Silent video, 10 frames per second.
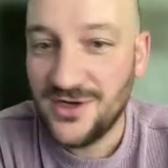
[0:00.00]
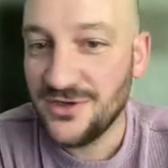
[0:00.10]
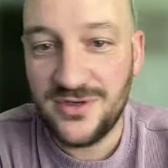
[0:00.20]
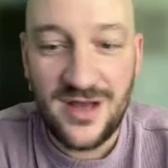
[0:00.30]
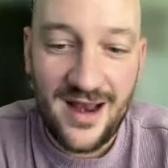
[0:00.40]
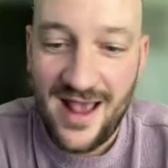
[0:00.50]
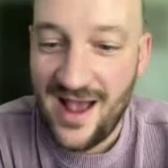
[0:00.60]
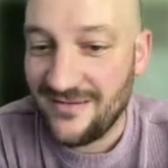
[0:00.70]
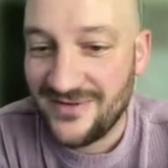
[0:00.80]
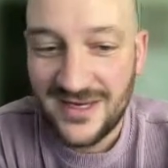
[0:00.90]
Do not
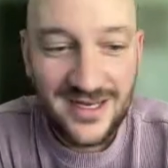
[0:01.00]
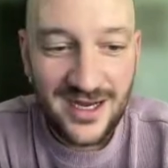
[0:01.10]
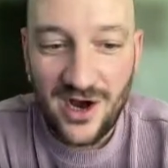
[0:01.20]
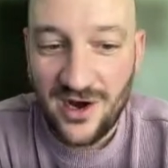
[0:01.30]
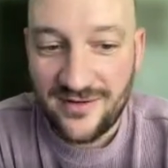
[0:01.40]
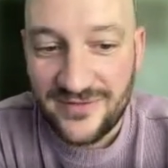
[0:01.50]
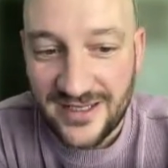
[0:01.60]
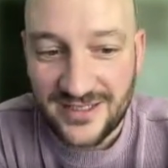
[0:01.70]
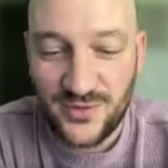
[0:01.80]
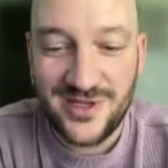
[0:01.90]
have
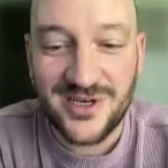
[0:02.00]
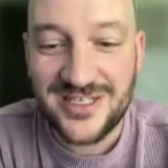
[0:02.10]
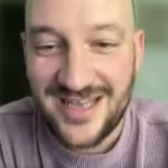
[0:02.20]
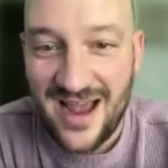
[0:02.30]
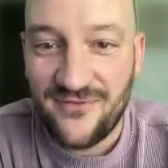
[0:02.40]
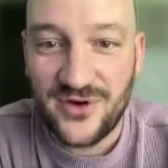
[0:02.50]
conflict with your staff